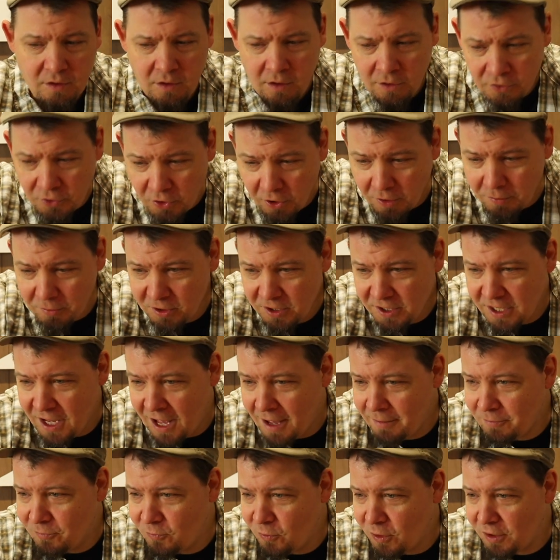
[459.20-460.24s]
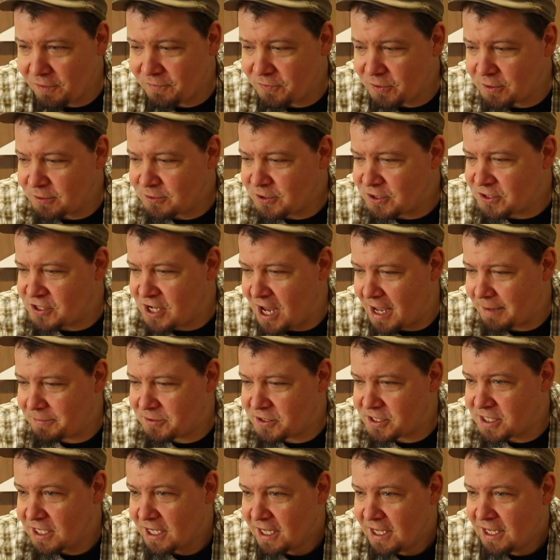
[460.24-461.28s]
Normally, I'm one of those
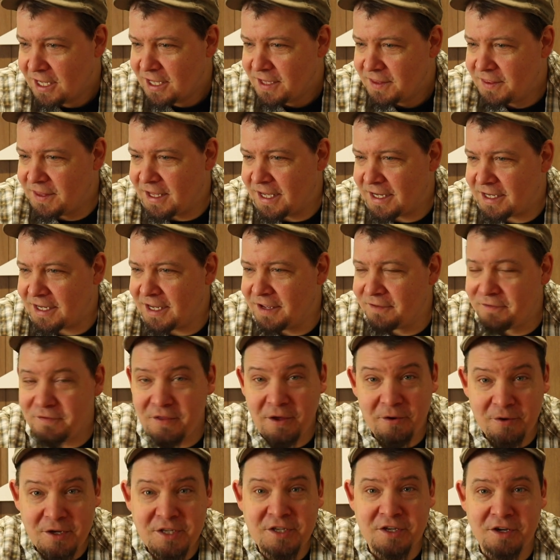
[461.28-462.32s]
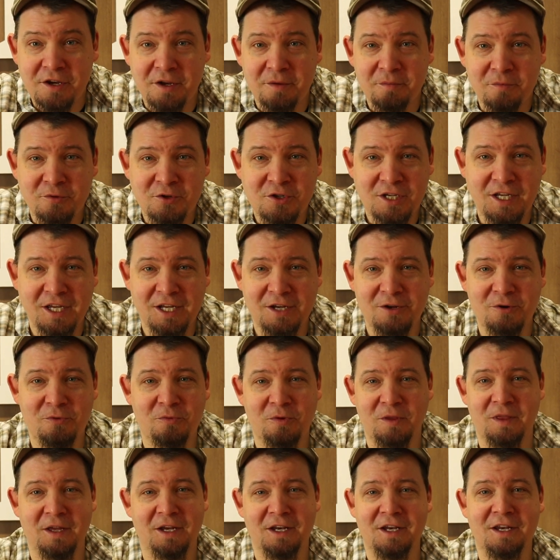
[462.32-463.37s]
types that if there is a mosquito
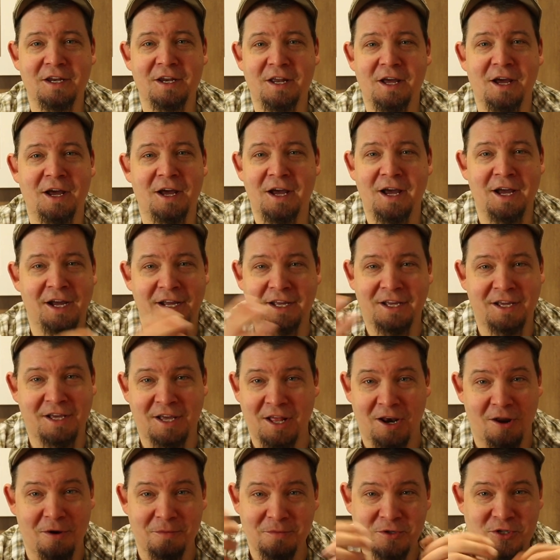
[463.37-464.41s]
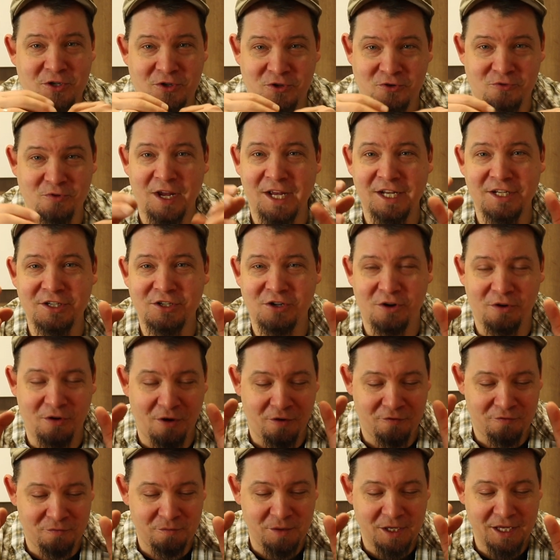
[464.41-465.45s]
within a kilometer's range
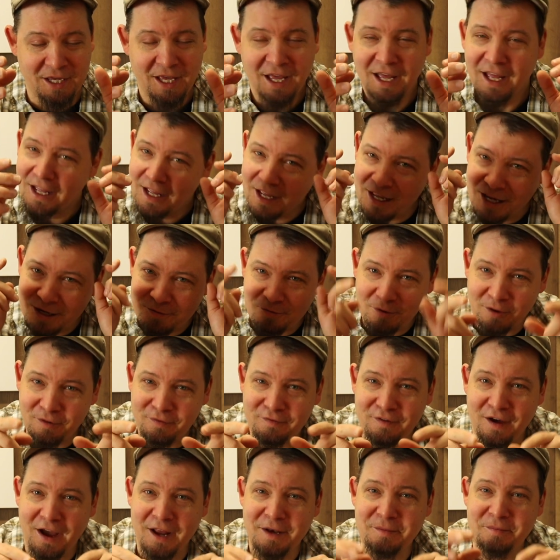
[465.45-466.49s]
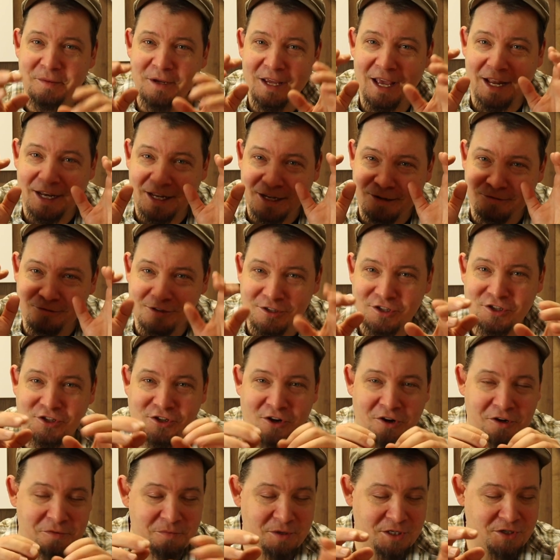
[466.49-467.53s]
of me, it will find me and it will
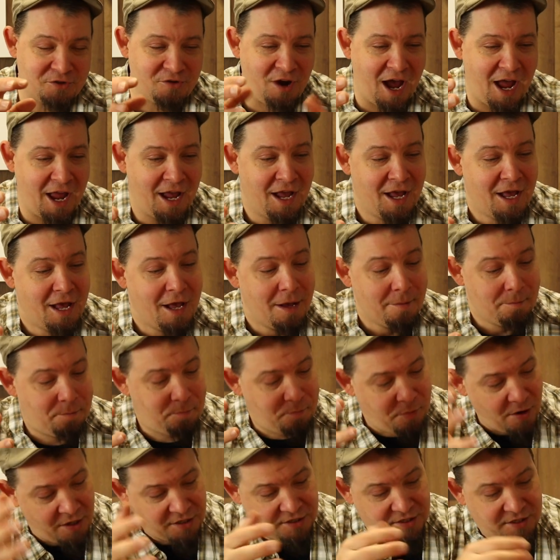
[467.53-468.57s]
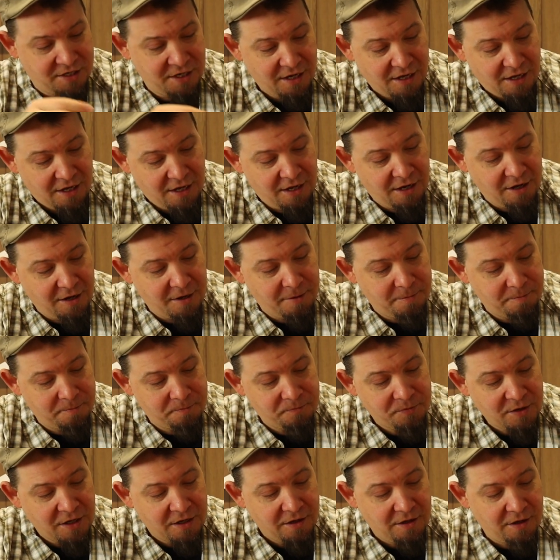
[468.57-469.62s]
suck me dry. But
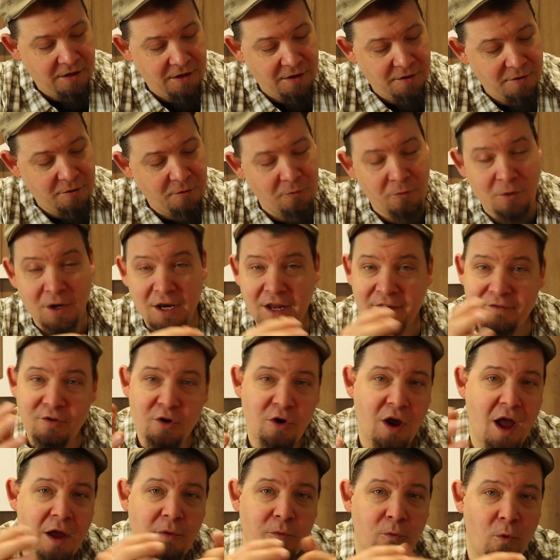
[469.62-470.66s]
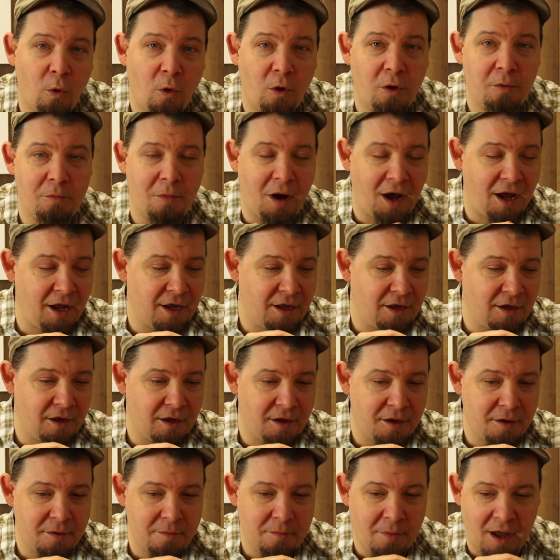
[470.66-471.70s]
whenever I wore
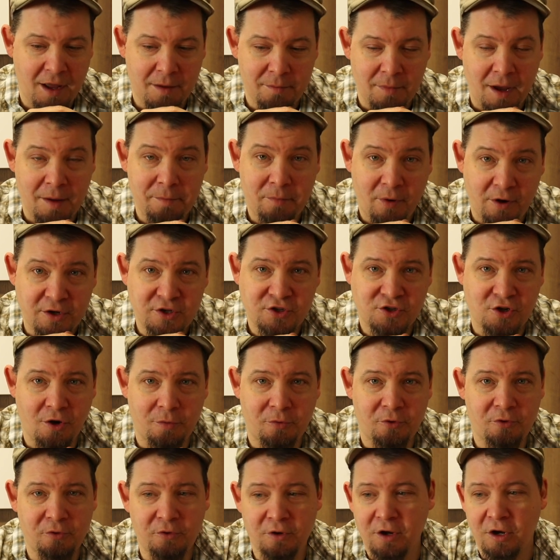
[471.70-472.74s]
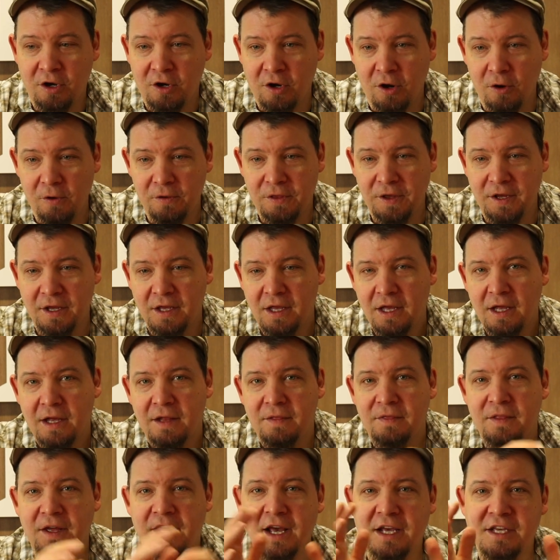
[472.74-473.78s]
my box stopper clothing,
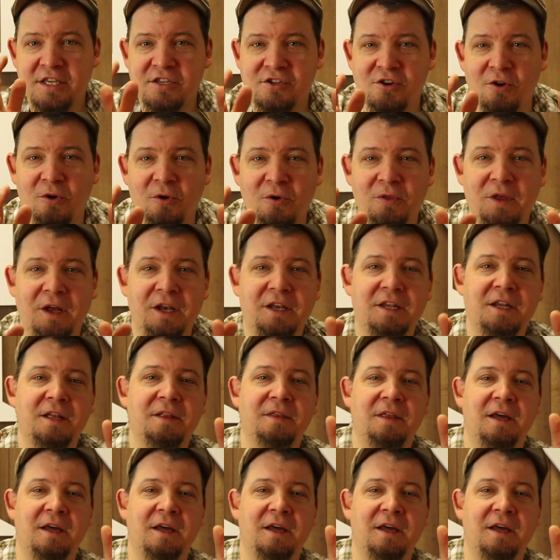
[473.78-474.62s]
then I saw that